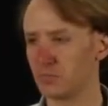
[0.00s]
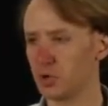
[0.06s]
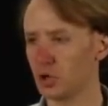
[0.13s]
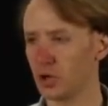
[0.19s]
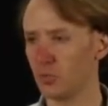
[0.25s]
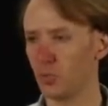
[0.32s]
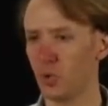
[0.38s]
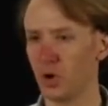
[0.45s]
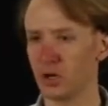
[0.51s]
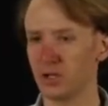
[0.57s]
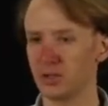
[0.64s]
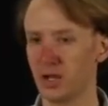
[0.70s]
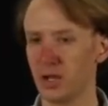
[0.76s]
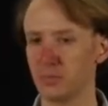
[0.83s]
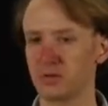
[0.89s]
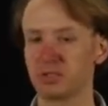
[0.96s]
put a 1 in
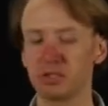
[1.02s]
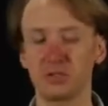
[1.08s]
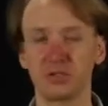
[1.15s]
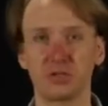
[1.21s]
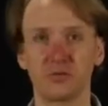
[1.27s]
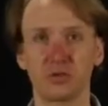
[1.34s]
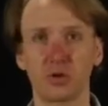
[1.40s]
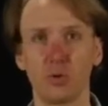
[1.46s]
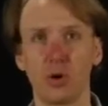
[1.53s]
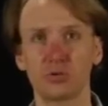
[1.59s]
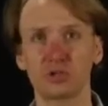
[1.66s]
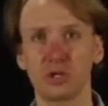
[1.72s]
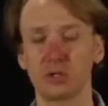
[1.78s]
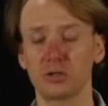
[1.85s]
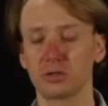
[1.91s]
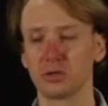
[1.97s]
that position of the
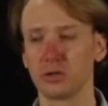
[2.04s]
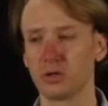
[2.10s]
quotient.